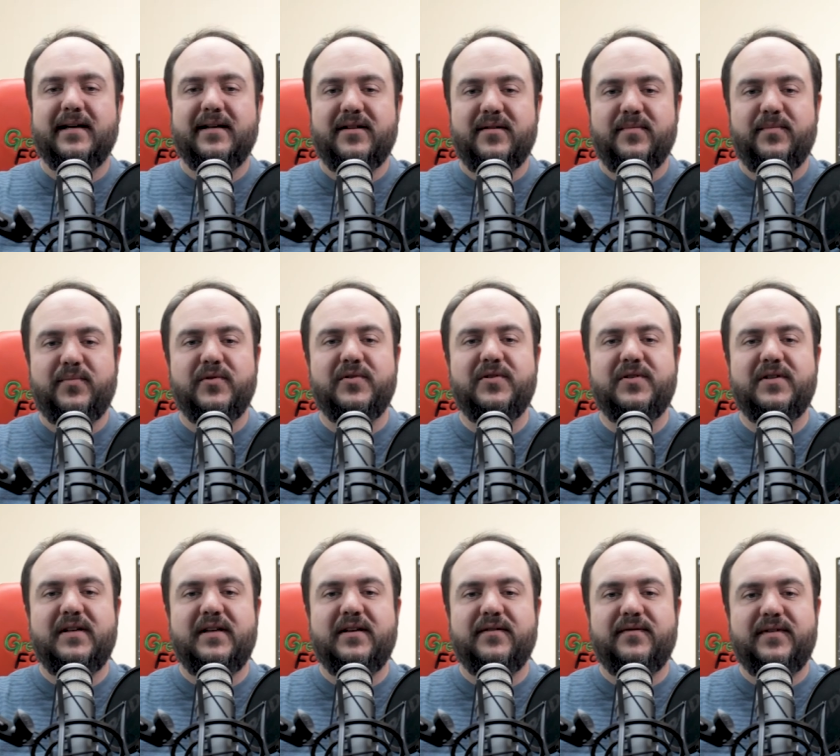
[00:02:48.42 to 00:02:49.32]
The
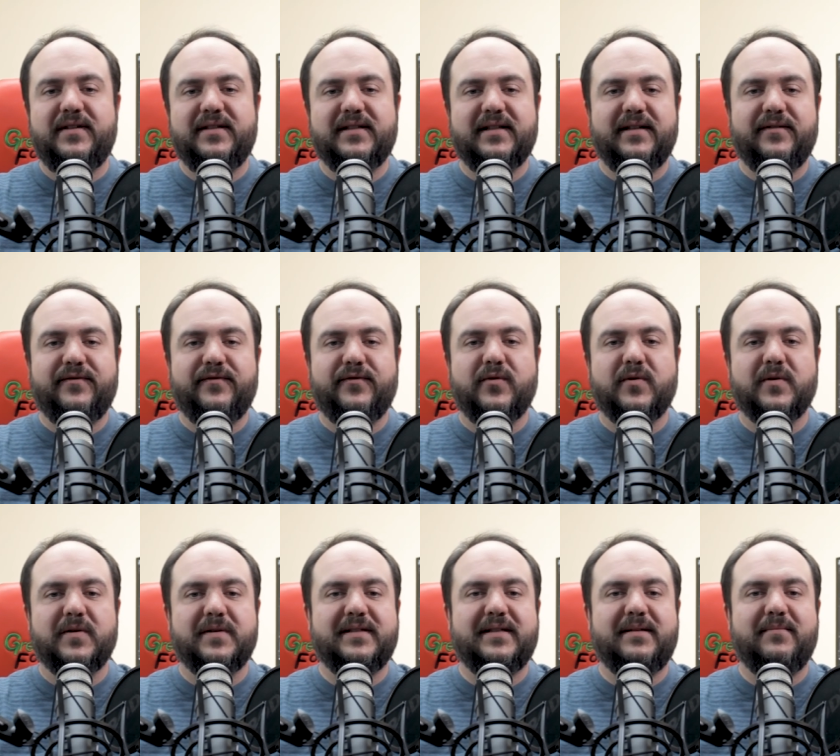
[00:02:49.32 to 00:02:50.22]
Bialowieza
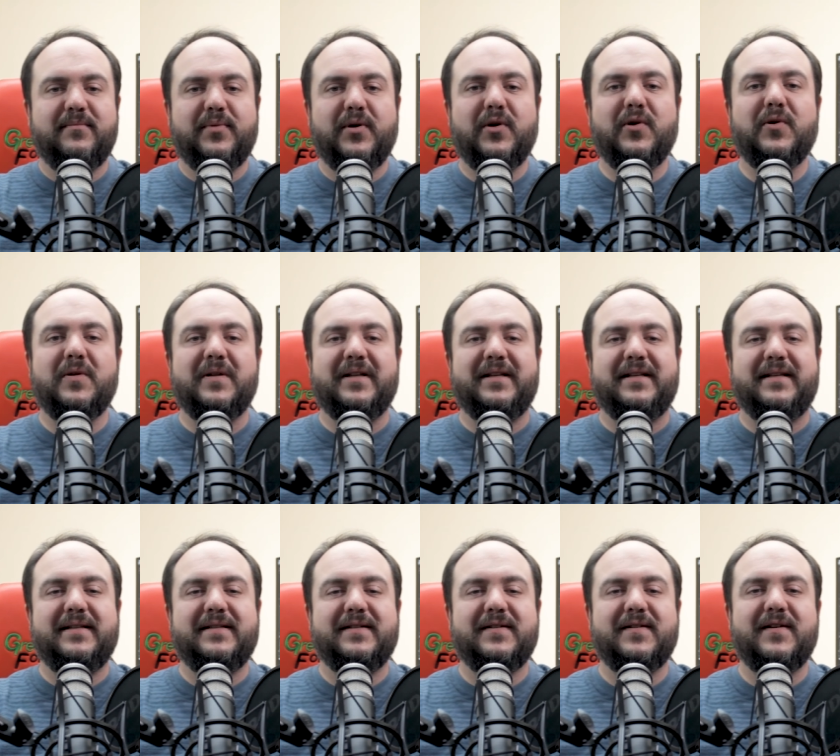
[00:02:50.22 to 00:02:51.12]
forest in Poland
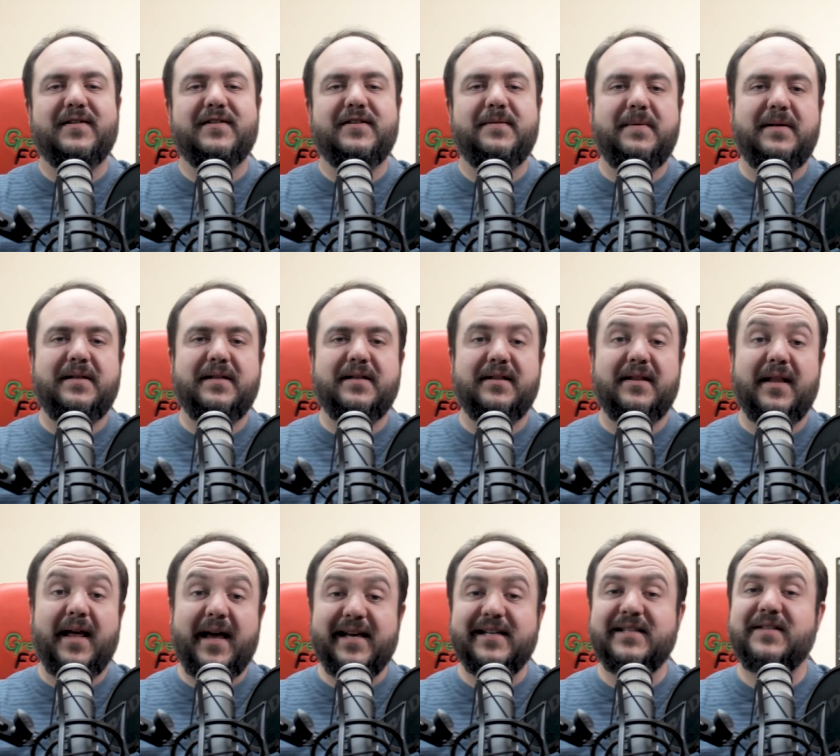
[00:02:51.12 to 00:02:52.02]
is thought to be the
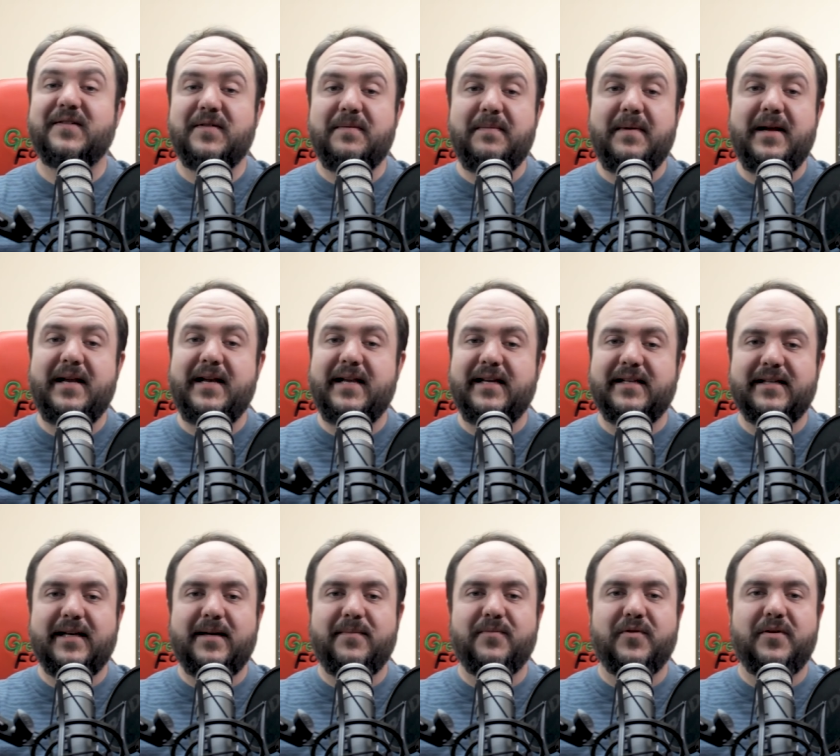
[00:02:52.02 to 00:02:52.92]
last remaining
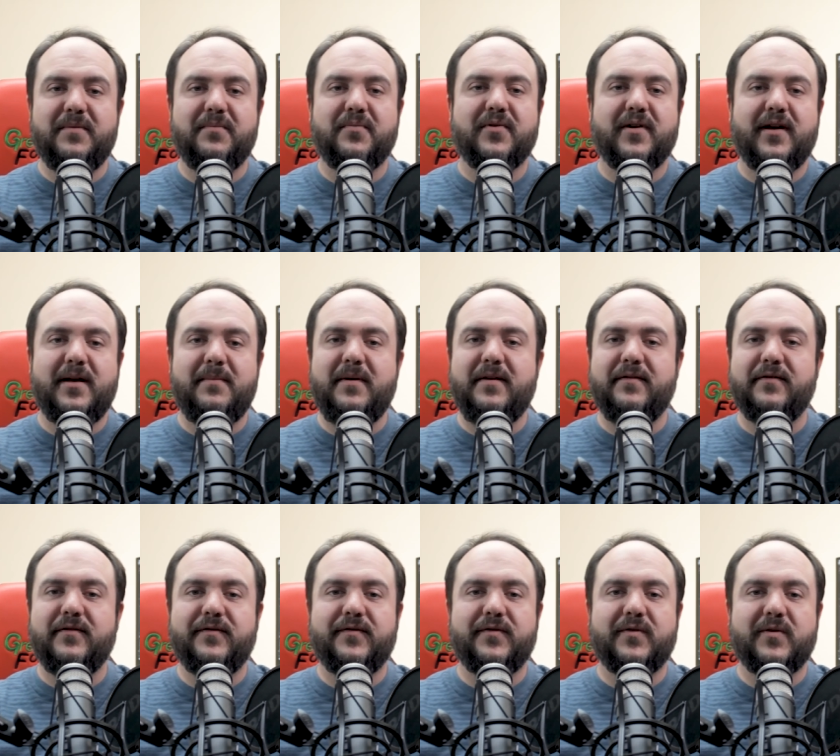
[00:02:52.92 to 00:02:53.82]
temperate primeval
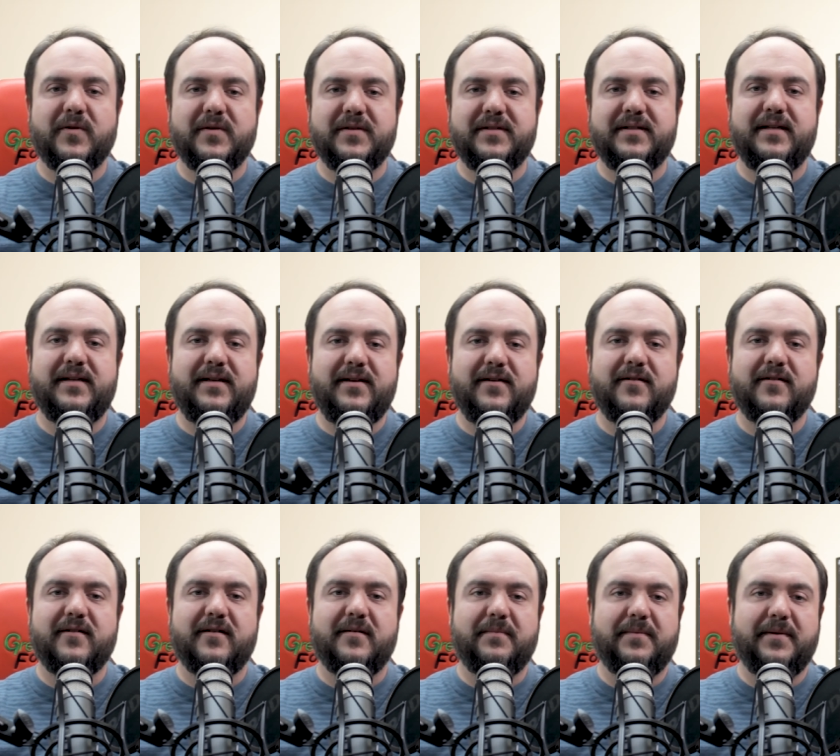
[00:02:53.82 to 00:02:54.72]
forest in
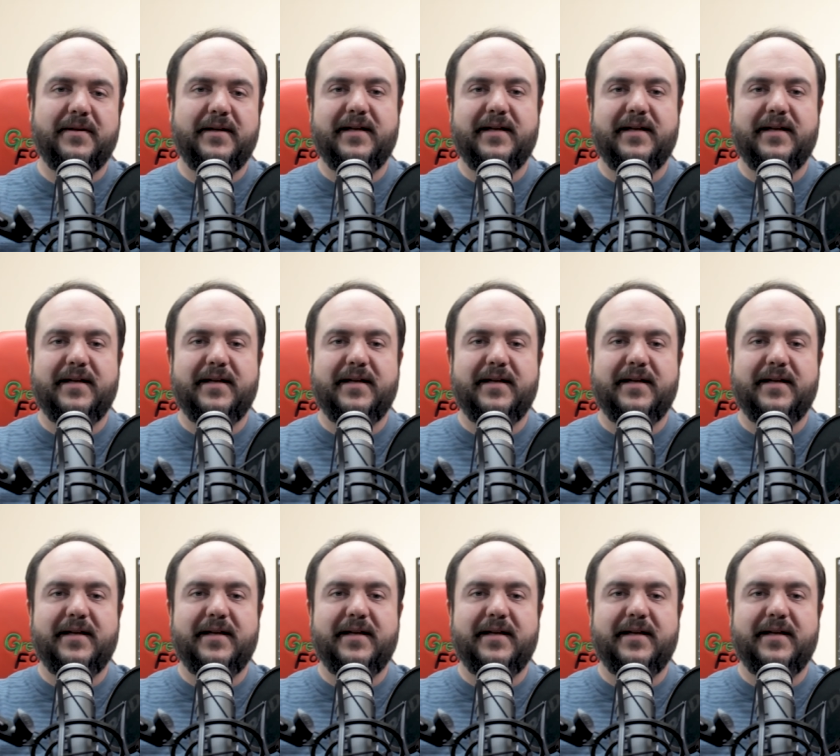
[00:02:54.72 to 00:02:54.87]
Europe